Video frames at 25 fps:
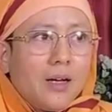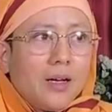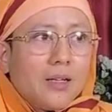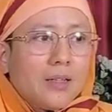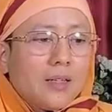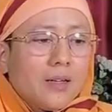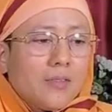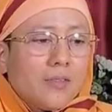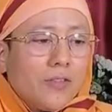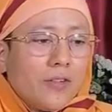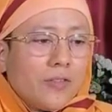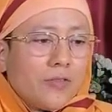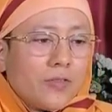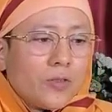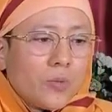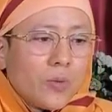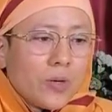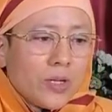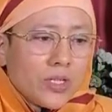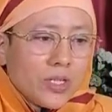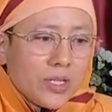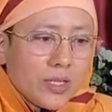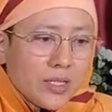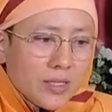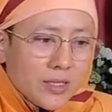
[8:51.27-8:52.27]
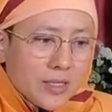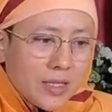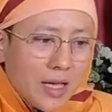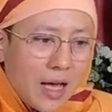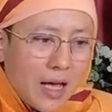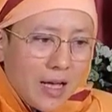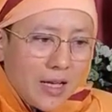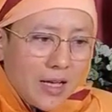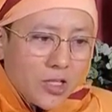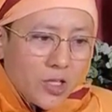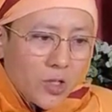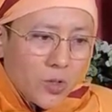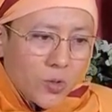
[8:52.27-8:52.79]
The fifth question is,
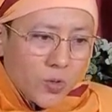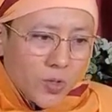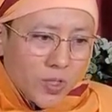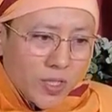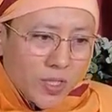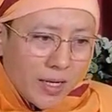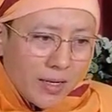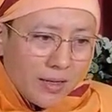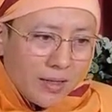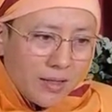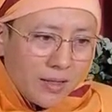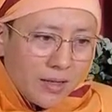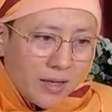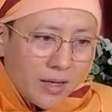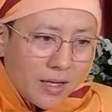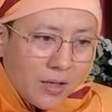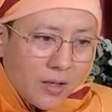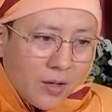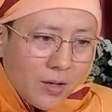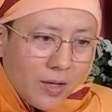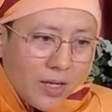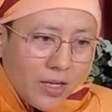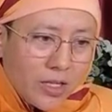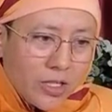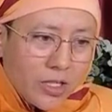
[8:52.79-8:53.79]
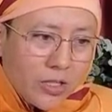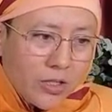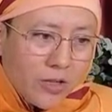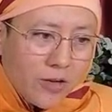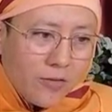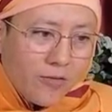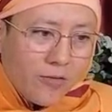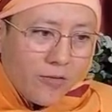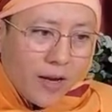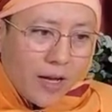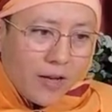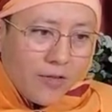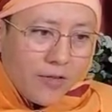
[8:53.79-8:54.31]
as you said, regulation
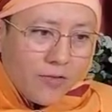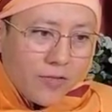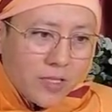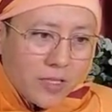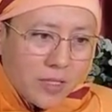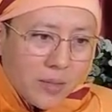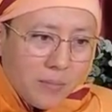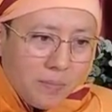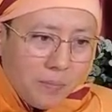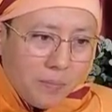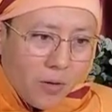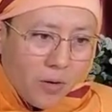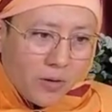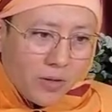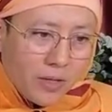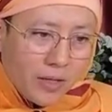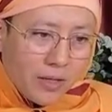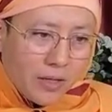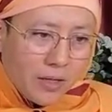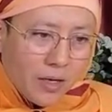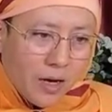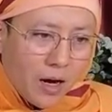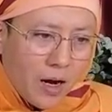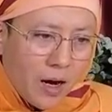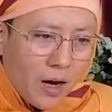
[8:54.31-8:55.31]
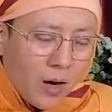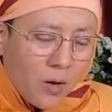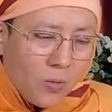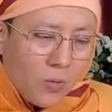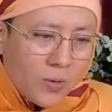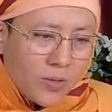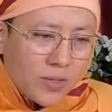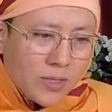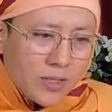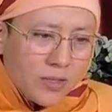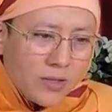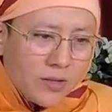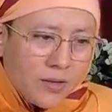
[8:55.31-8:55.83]
of life is important. How
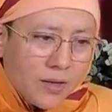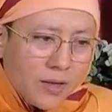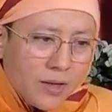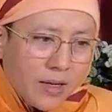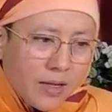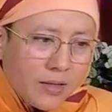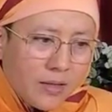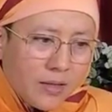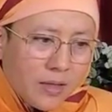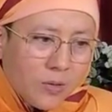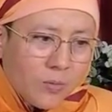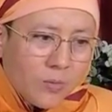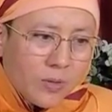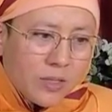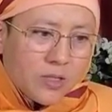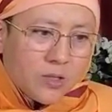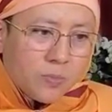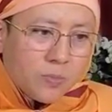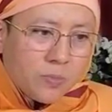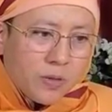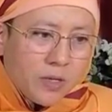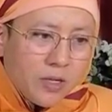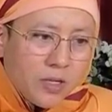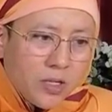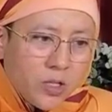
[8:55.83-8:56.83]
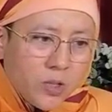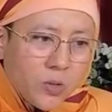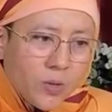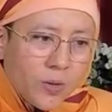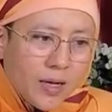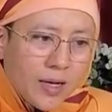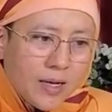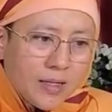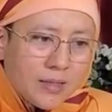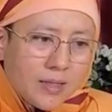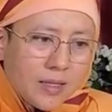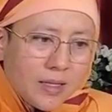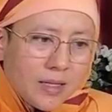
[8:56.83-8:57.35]
is it related with
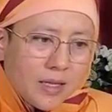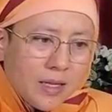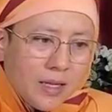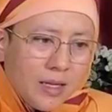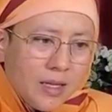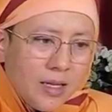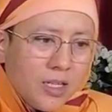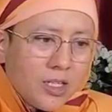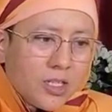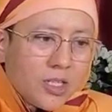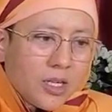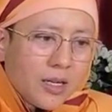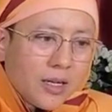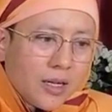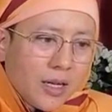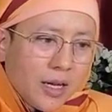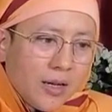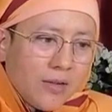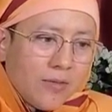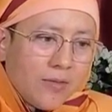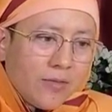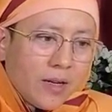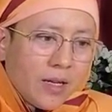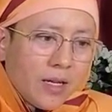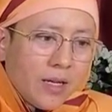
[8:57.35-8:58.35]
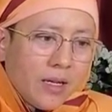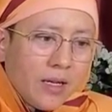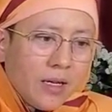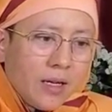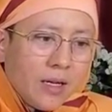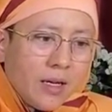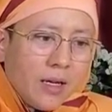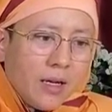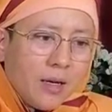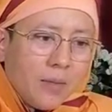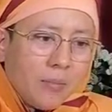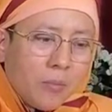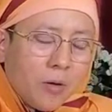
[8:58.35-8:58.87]
spiritualizing each and every
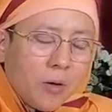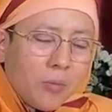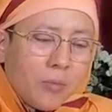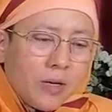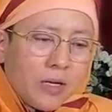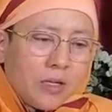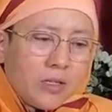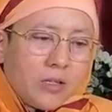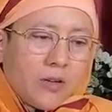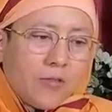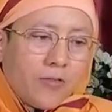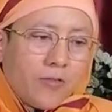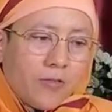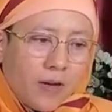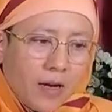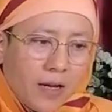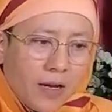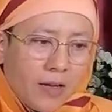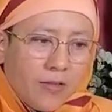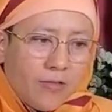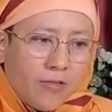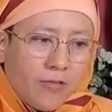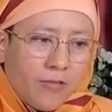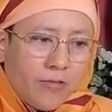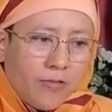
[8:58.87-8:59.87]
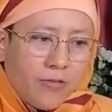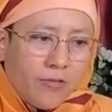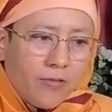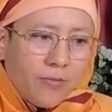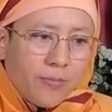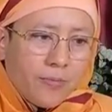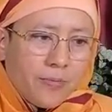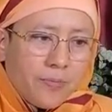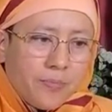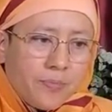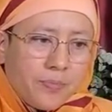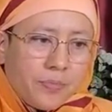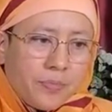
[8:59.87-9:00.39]
moment of life?
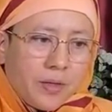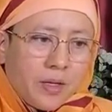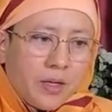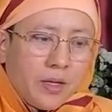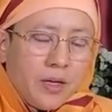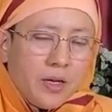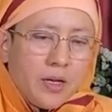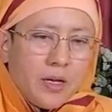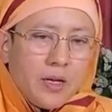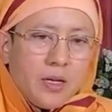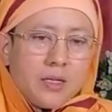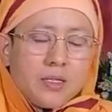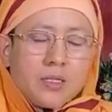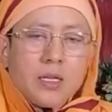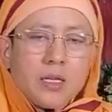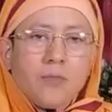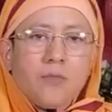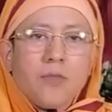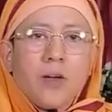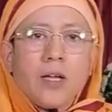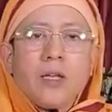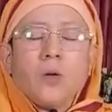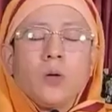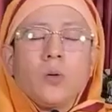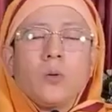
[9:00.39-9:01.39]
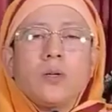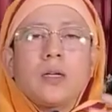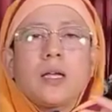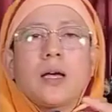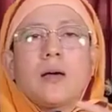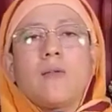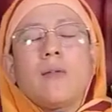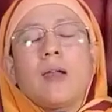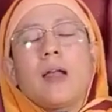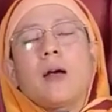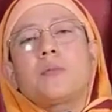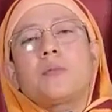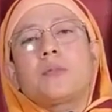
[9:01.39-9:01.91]
See, when you
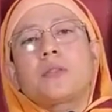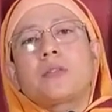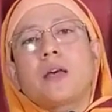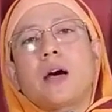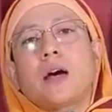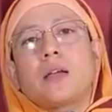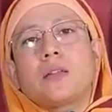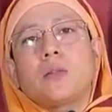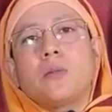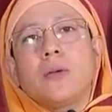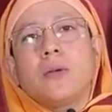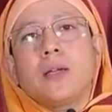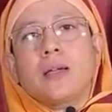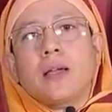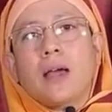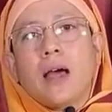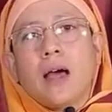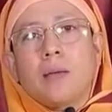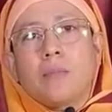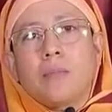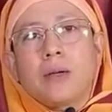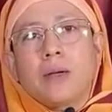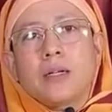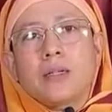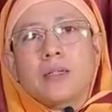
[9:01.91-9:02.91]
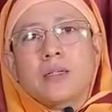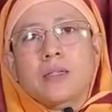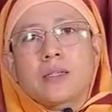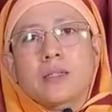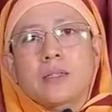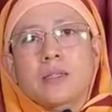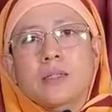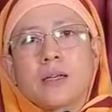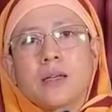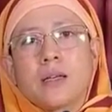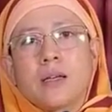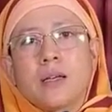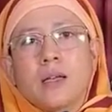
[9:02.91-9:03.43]
develop sattvic habits,
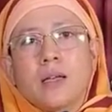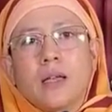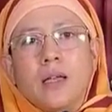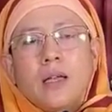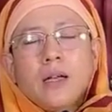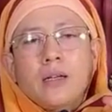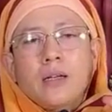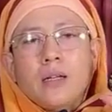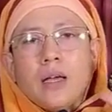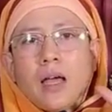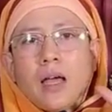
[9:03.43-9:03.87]
it